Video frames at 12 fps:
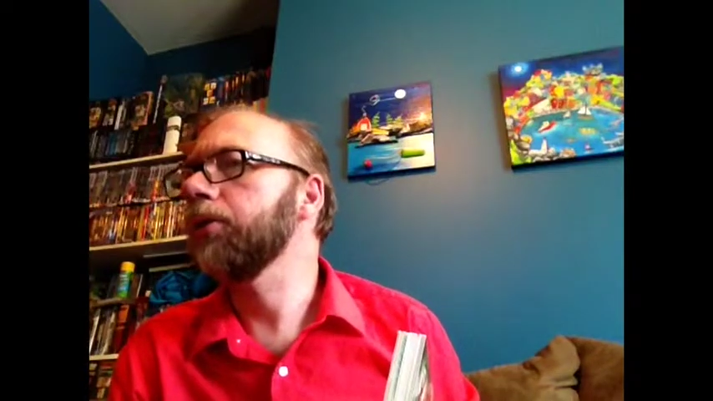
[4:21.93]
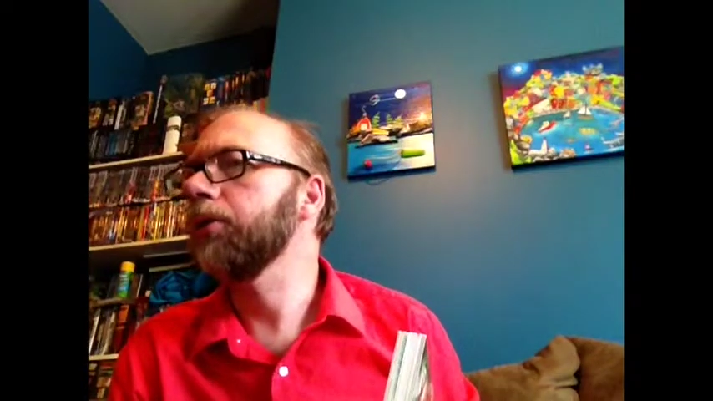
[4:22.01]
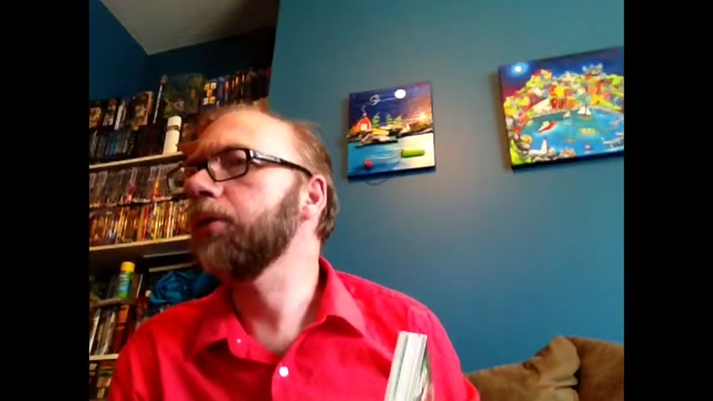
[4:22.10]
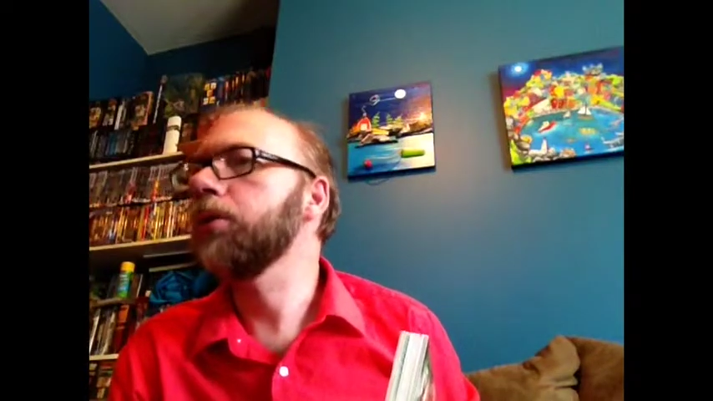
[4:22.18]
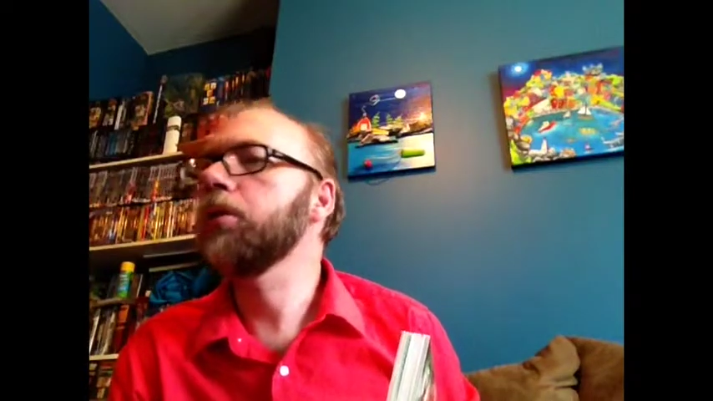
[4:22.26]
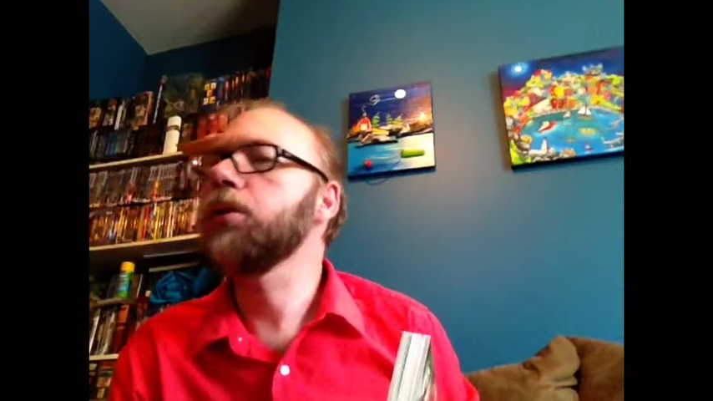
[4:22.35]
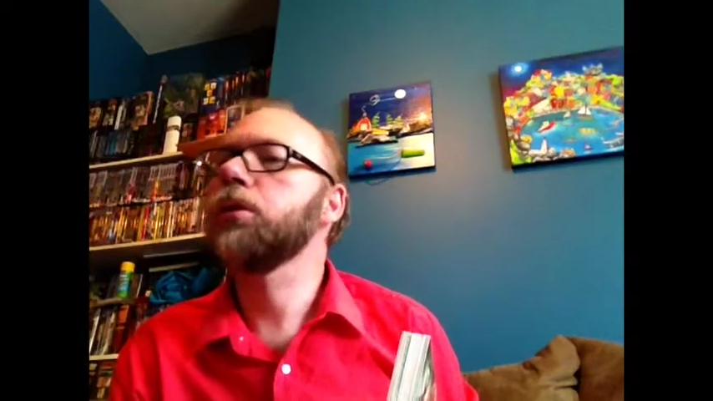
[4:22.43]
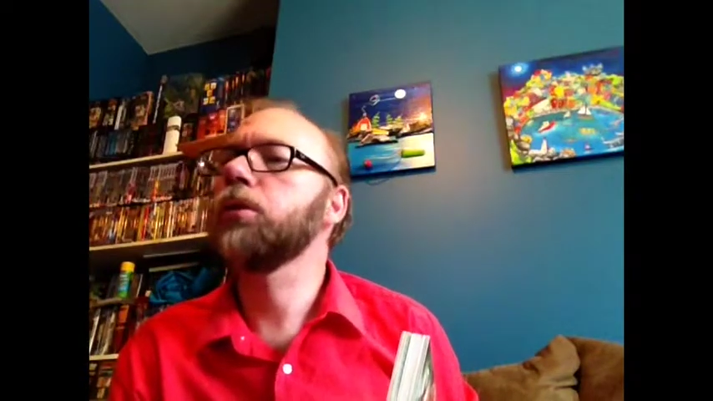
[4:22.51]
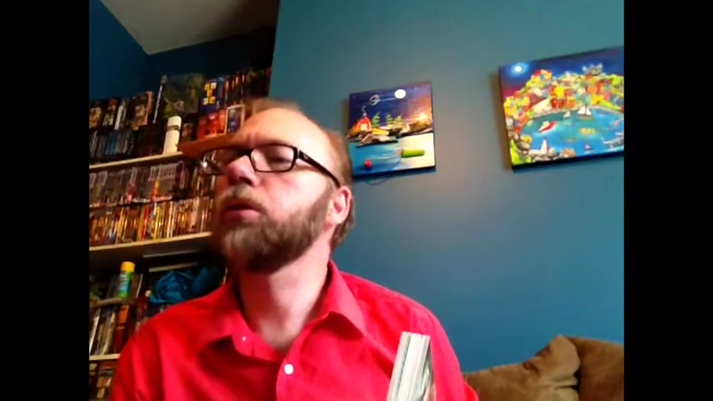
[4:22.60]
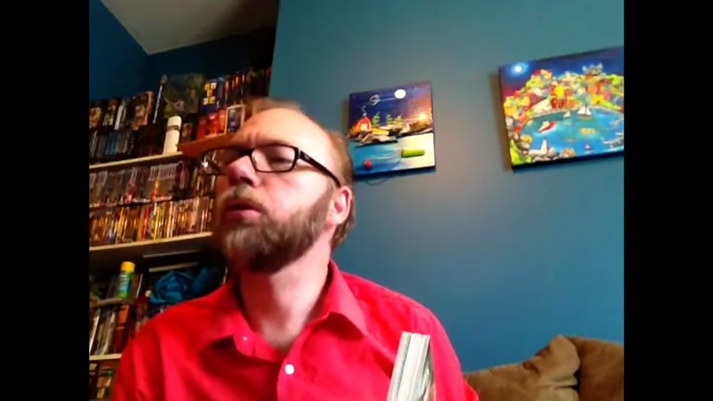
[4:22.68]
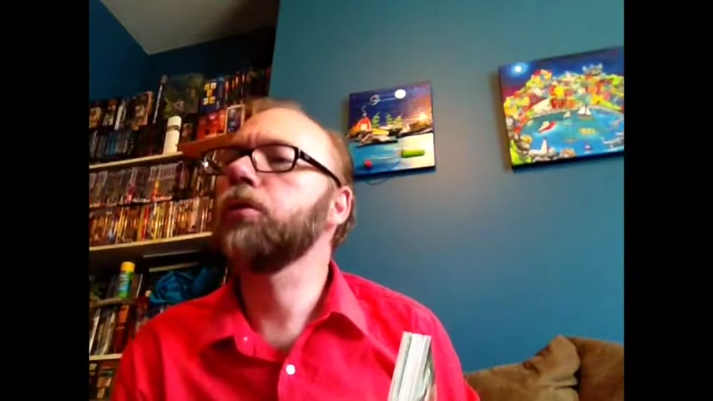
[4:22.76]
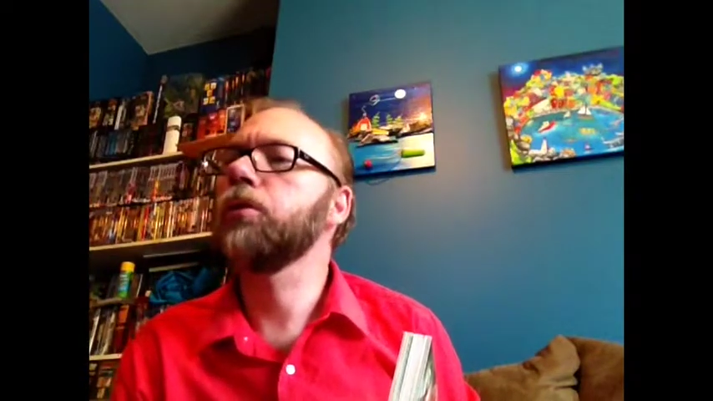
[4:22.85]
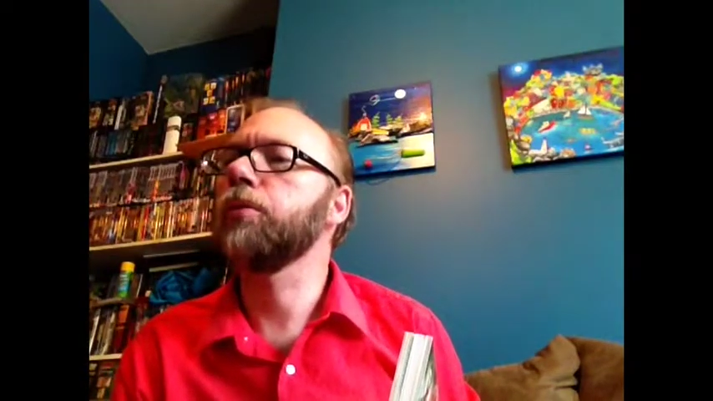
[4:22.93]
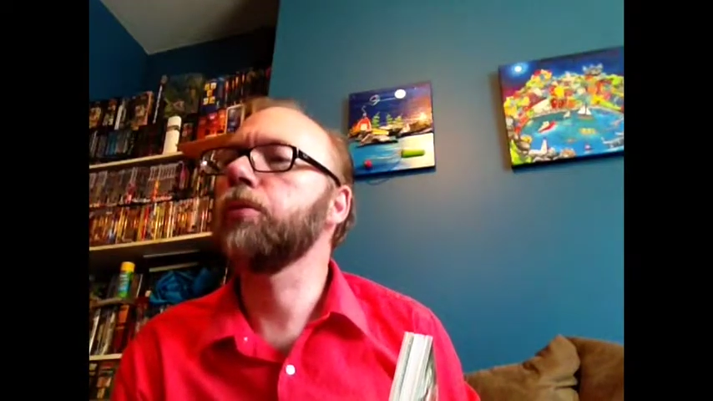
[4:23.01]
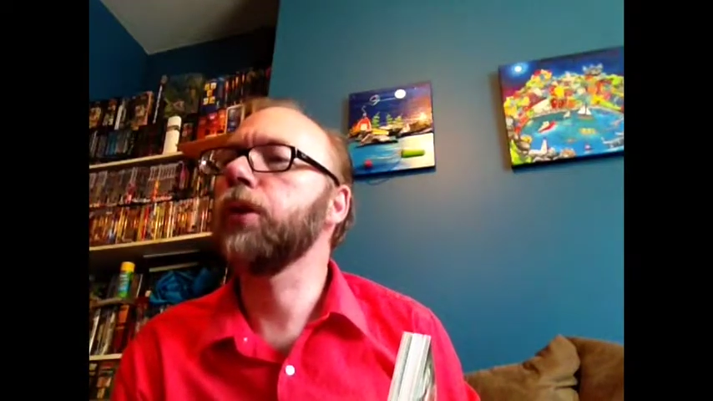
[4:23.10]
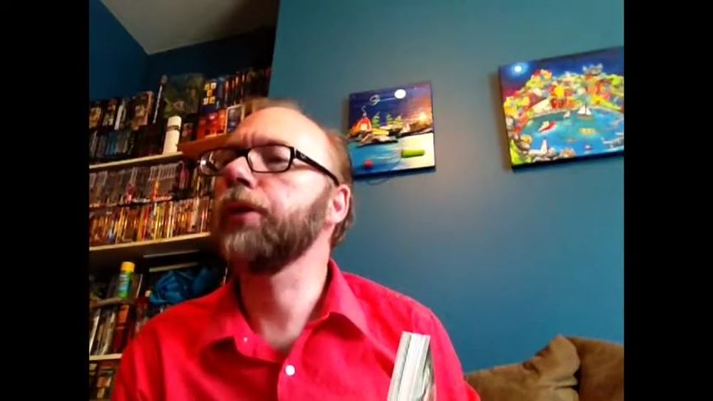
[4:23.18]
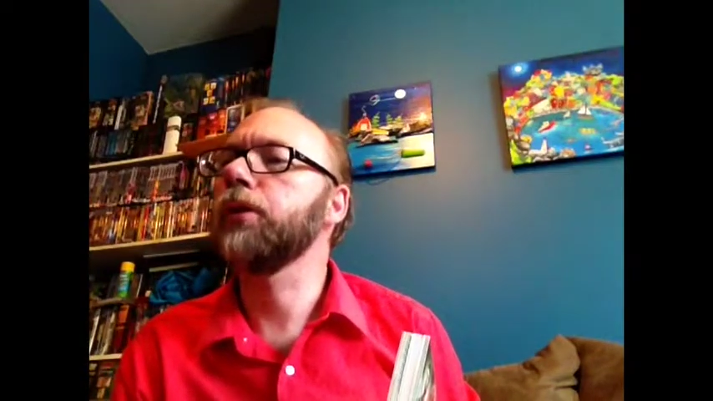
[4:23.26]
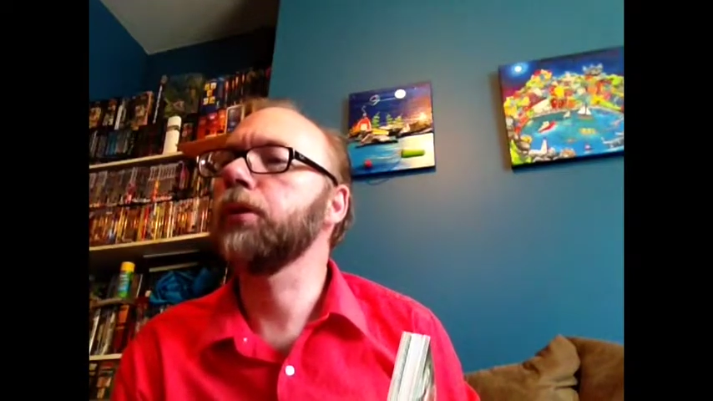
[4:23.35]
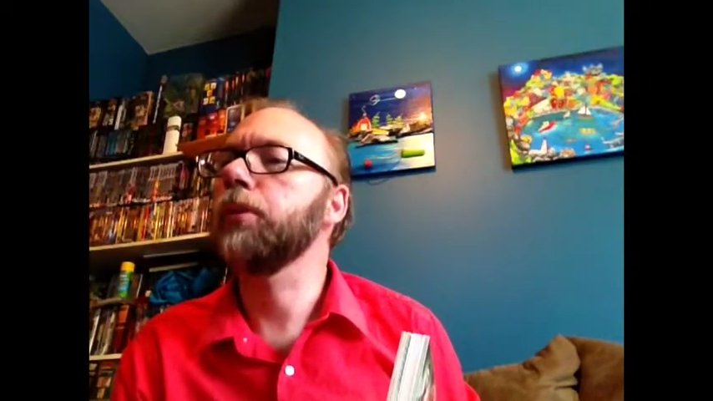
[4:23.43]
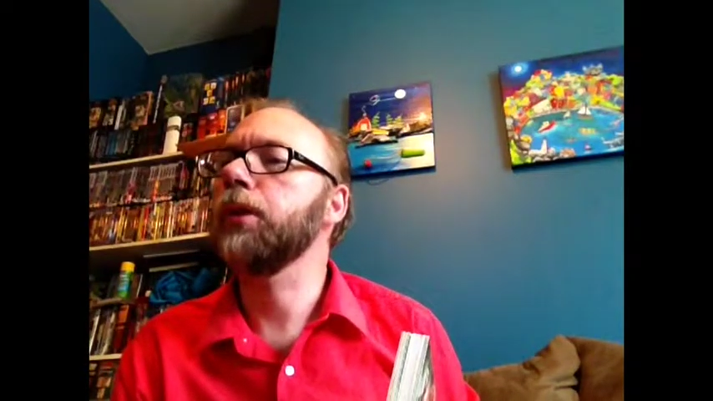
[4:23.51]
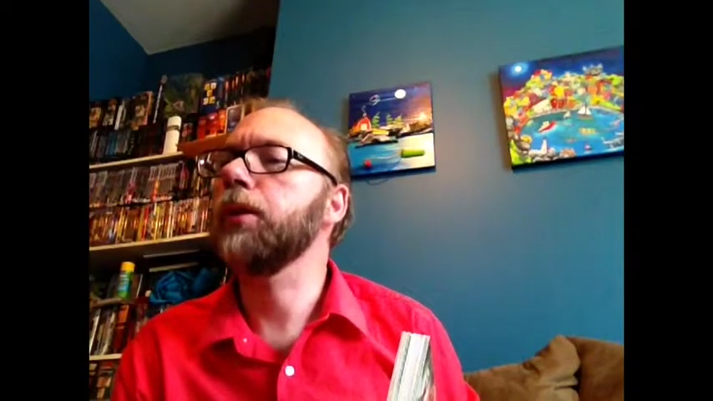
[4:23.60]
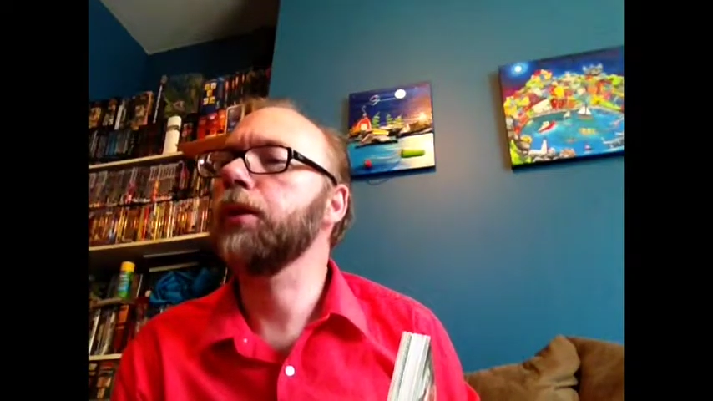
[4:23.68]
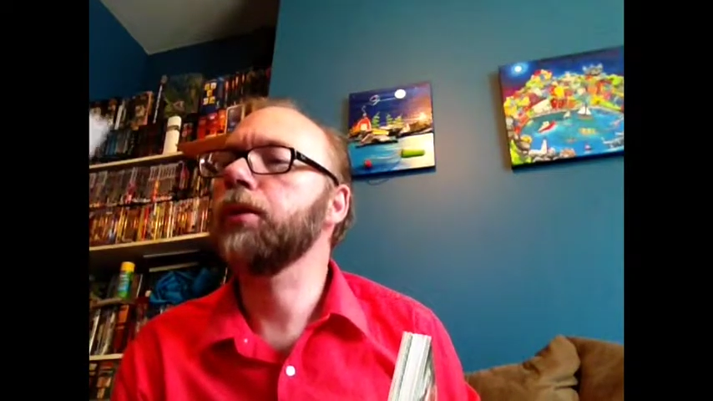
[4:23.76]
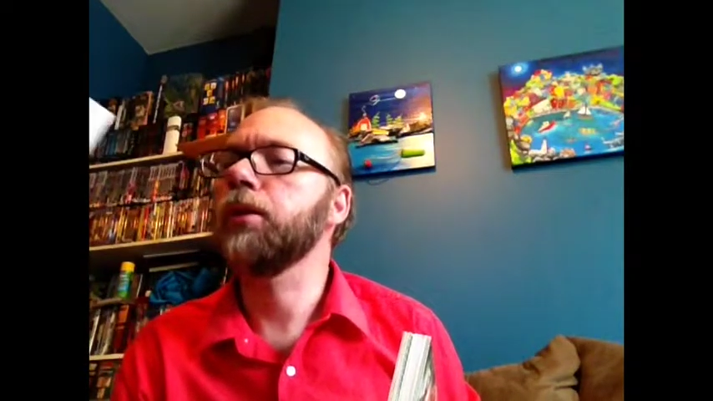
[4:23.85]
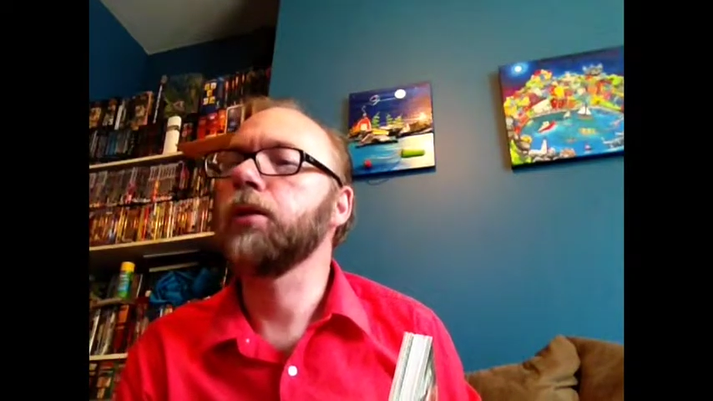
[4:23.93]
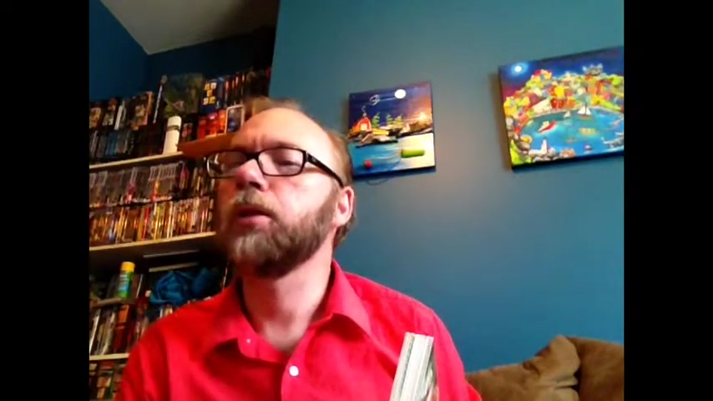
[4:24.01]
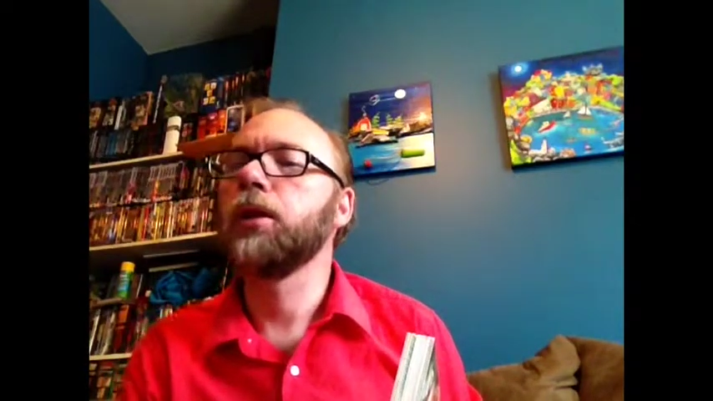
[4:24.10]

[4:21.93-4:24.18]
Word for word: It was a little depressing, but I liked it.